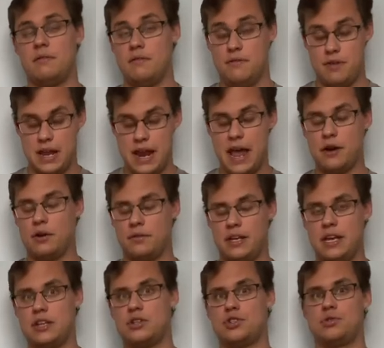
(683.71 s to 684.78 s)
they enter the
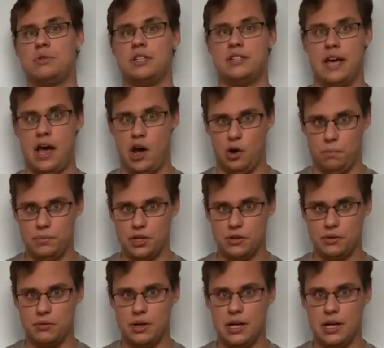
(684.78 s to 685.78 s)
industry to help you